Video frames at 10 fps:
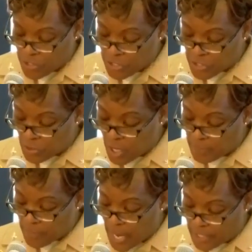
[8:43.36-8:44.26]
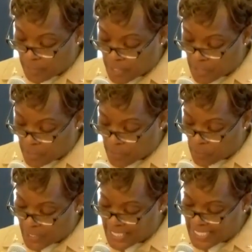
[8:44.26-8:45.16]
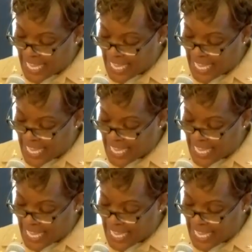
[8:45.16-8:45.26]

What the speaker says: or chiseled on monuments, but when